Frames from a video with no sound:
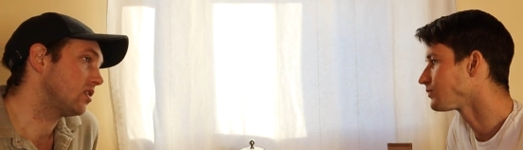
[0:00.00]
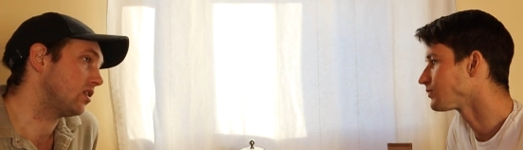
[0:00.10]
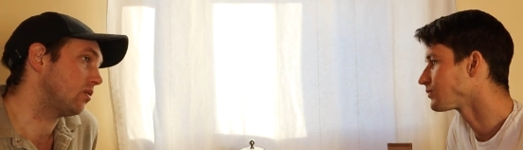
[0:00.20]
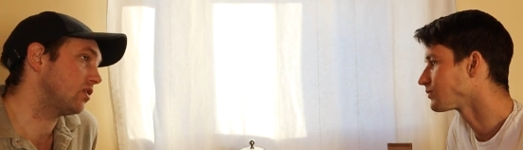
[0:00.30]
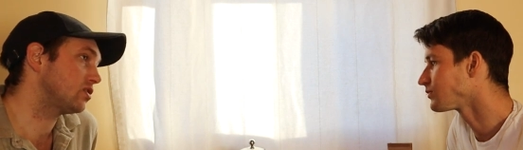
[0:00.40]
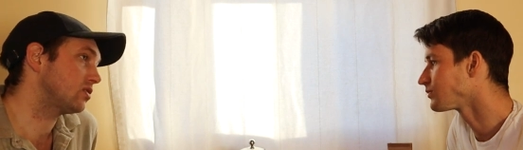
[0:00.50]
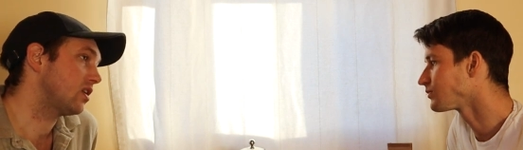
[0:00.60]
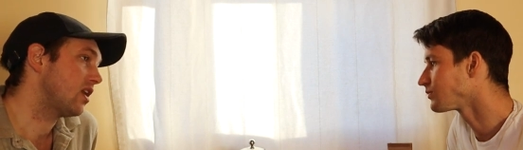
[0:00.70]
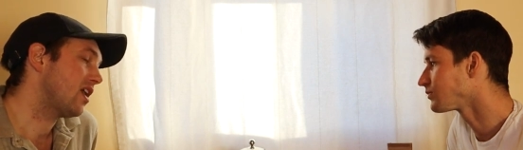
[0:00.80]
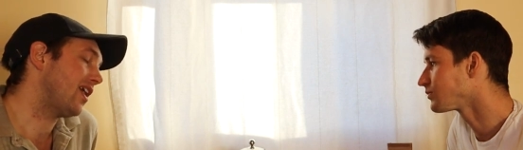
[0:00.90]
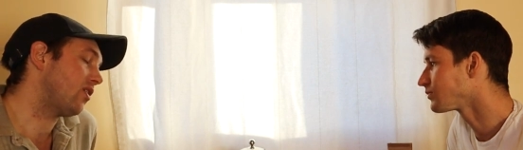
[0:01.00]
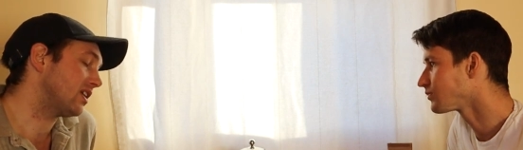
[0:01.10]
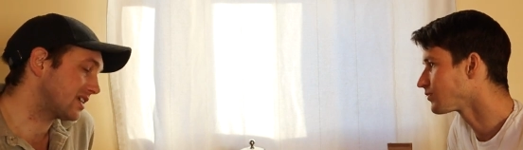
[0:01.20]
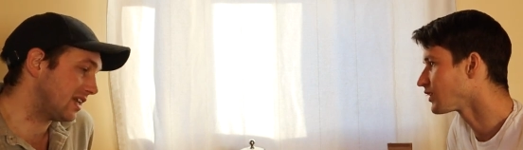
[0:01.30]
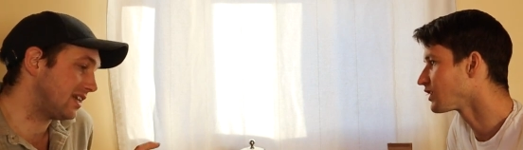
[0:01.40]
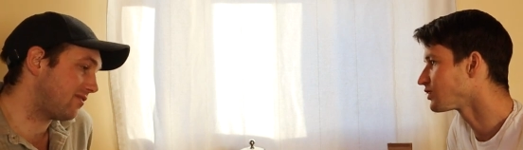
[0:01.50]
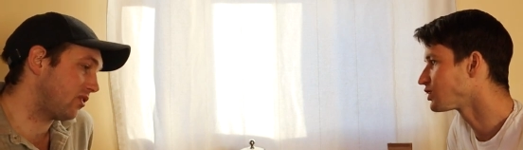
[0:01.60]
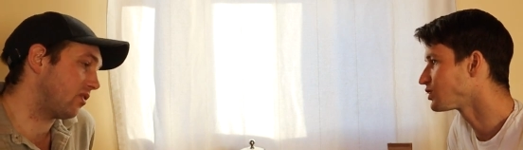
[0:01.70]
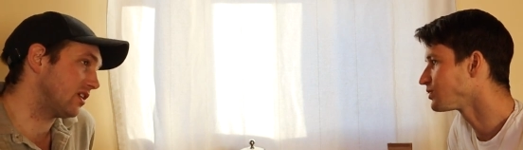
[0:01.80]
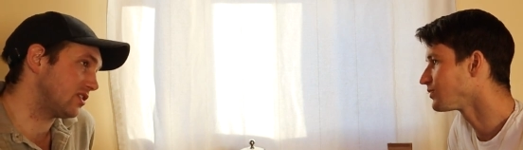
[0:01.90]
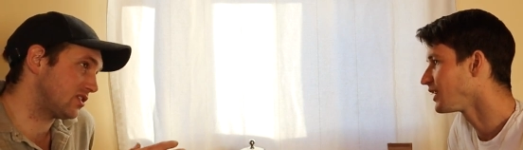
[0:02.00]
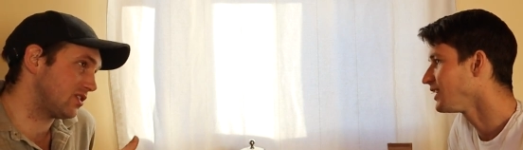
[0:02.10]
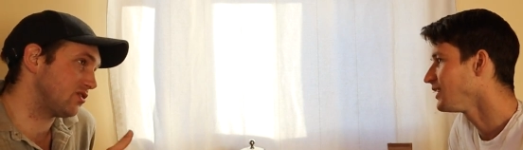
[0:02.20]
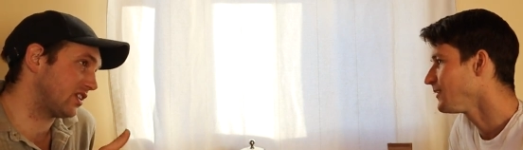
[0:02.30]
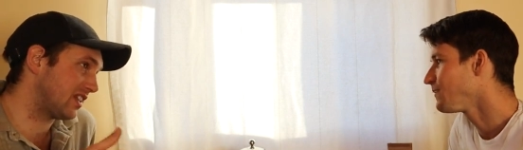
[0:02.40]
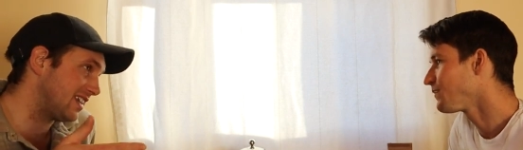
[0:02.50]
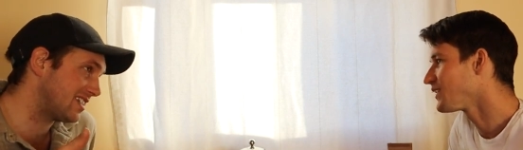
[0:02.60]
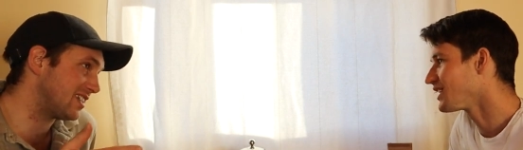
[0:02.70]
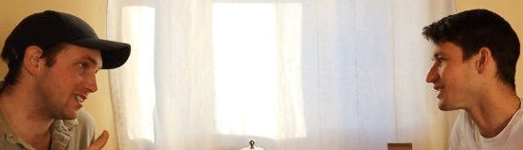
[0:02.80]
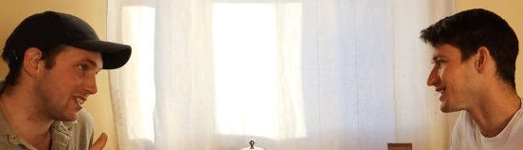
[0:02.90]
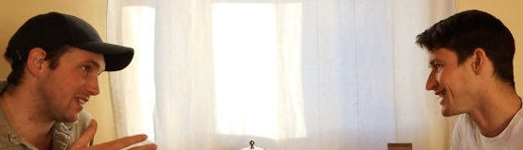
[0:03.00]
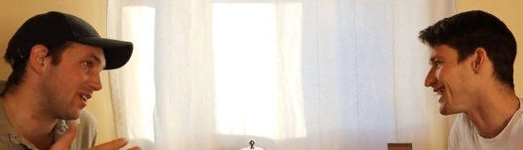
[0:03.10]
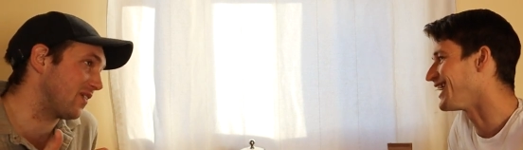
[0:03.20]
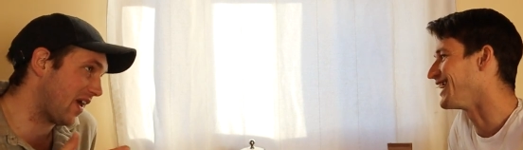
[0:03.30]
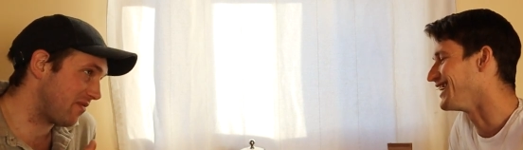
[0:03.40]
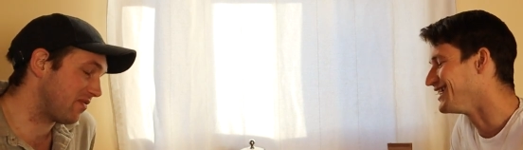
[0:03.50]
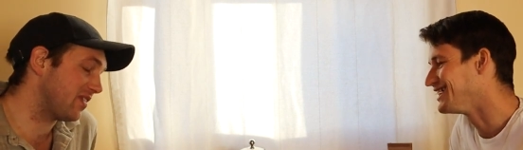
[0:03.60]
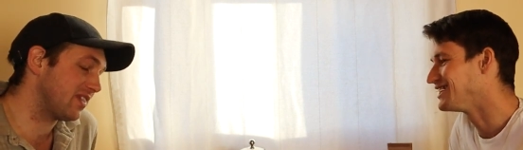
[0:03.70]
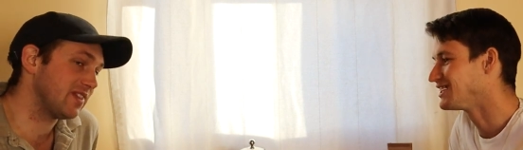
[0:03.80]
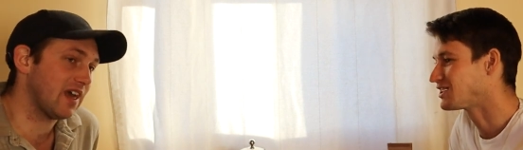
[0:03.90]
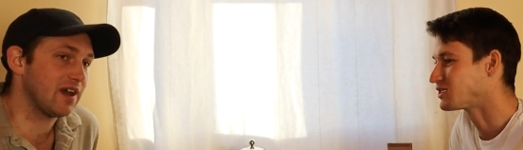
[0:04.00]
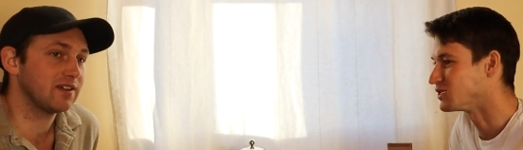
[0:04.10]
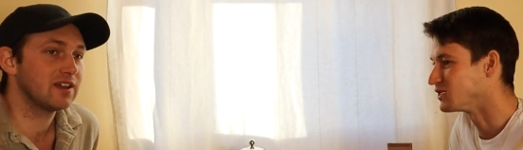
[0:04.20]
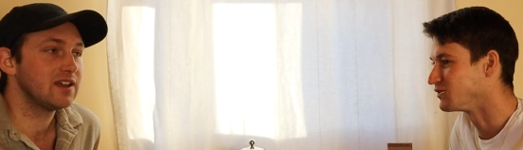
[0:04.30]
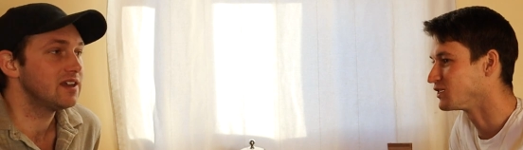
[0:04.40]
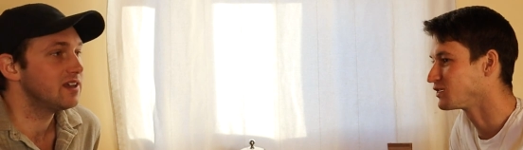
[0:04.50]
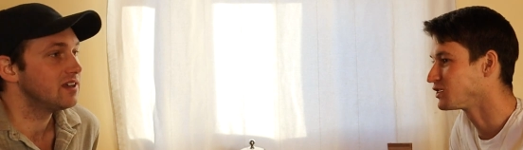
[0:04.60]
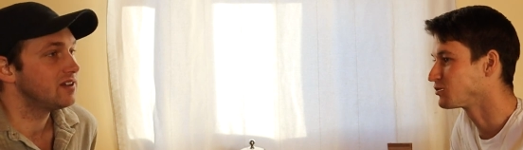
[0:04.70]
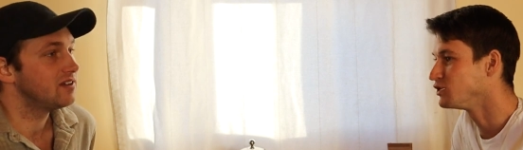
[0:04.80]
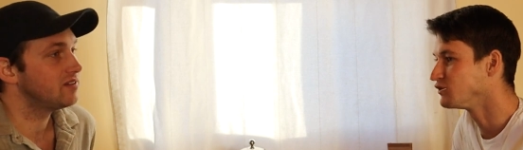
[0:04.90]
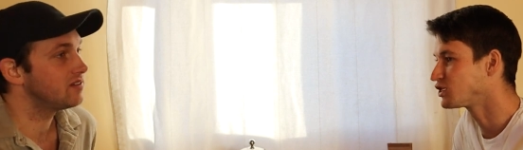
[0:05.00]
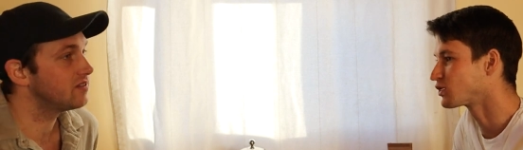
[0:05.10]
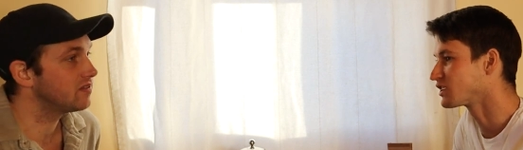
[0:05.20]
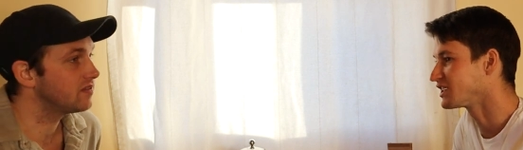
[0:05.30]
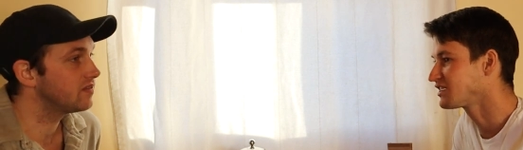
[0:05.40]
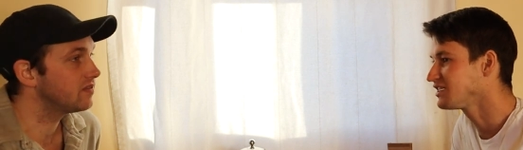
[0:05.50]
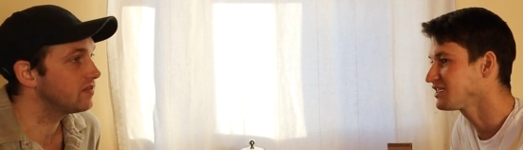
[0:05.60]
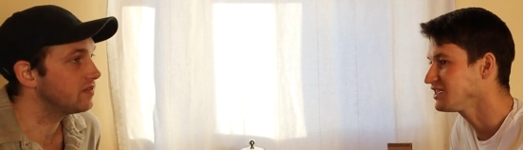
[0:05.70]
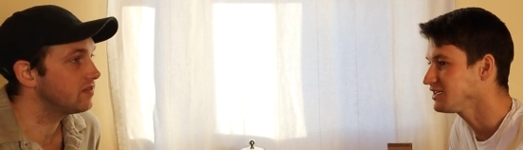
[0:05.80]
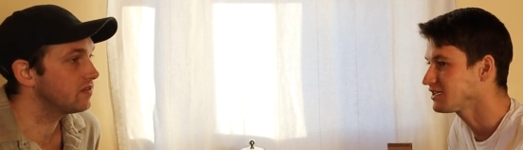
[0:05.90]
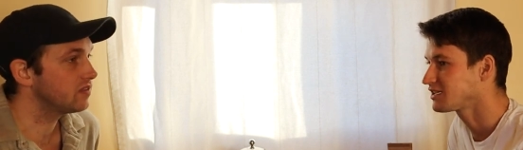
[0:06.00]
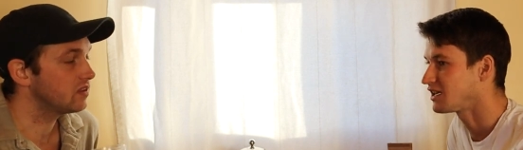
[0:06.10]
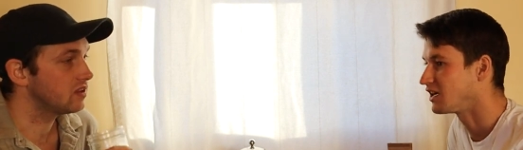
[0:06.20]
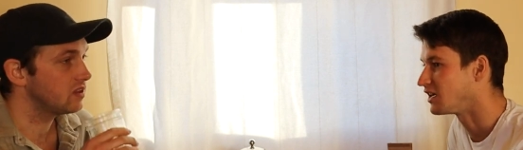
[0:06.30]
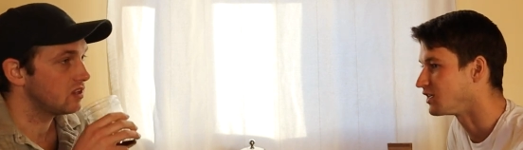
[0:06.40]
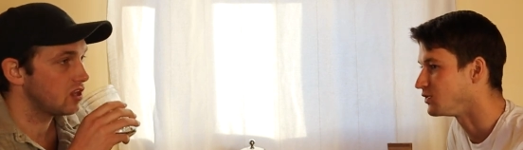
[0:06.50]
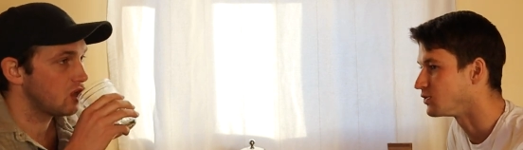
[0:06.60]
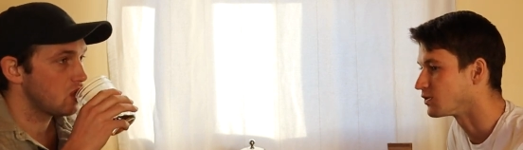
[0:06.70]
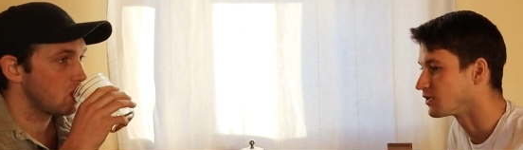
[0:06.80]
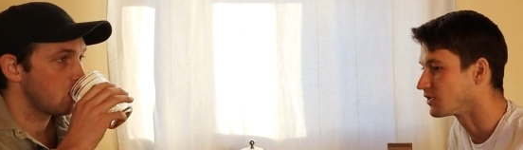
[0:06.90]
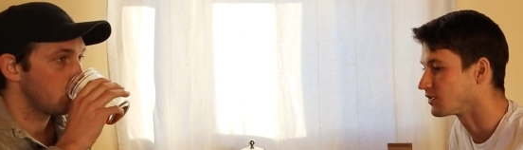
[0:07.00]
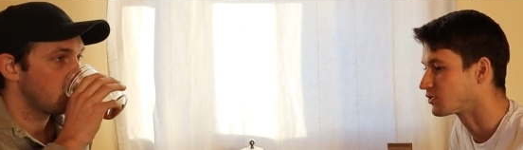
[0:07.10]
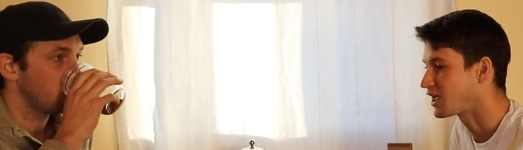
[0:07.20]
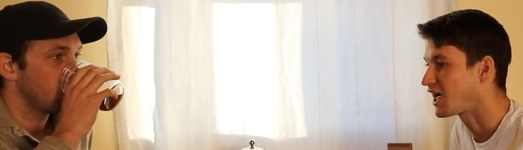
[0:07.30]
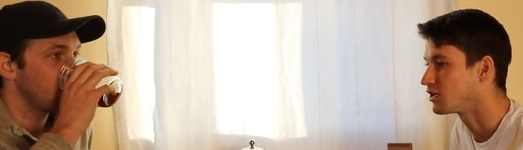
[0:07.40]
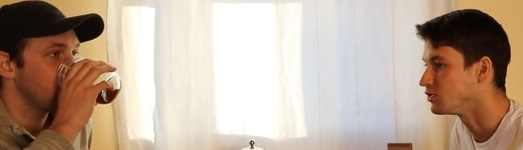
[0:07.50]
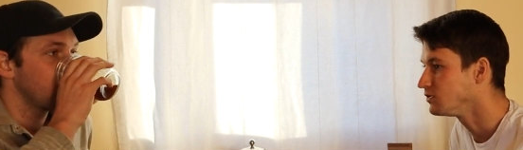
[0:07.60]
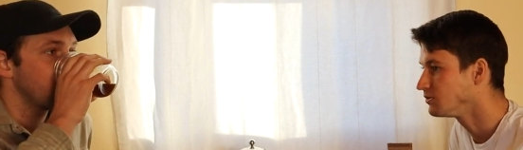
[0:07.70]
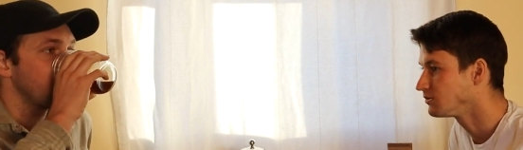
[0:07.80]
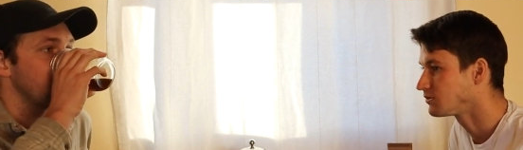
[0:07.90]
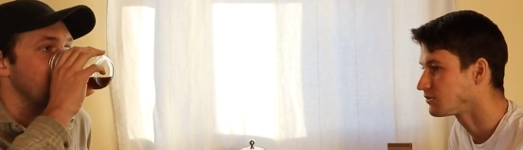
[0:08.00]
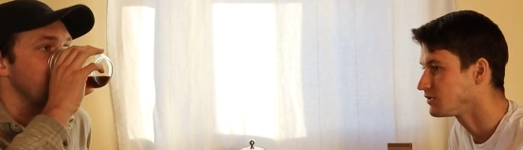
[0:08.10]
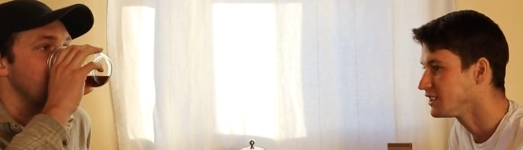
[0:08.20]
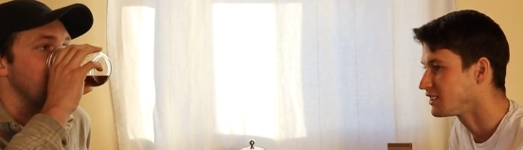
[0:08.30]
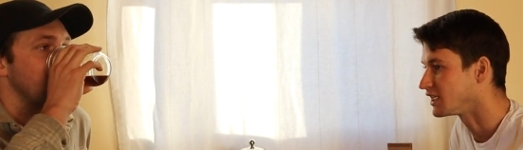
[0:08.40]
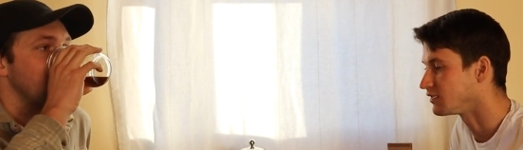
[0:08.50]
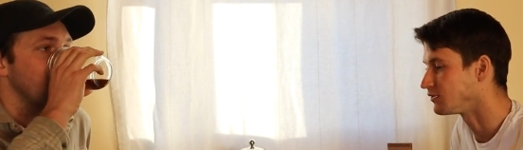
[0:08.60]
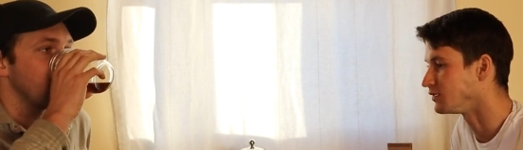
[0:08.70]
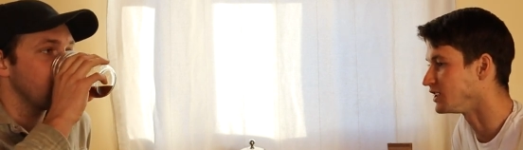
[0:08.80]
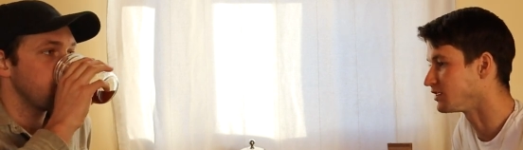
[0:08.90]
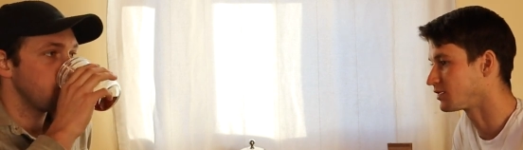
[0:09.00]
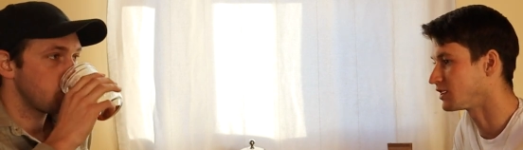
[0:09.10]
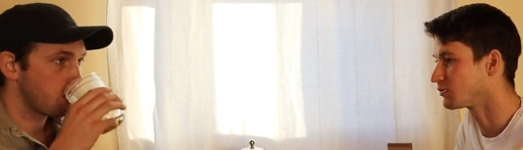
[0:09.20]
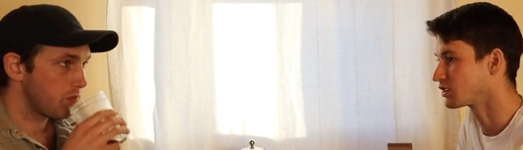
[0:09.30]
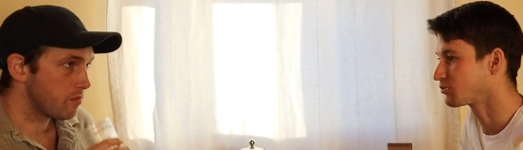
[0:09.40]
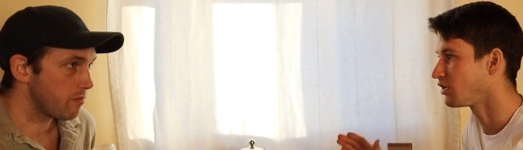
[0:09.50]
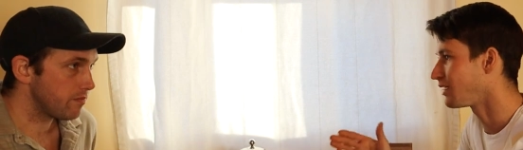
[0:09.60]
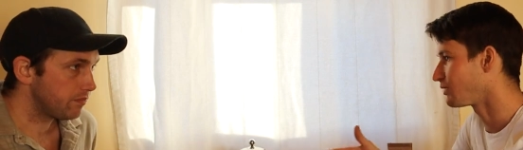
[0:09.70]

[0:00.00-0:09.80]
Speaker 1: you know, which I know it's kind of difficult because it's there's like the distance. Yeah. Know, that,
Speaker 2: that. So if you're just moving short distances, uh, your trackhoe, like if you did a similar plot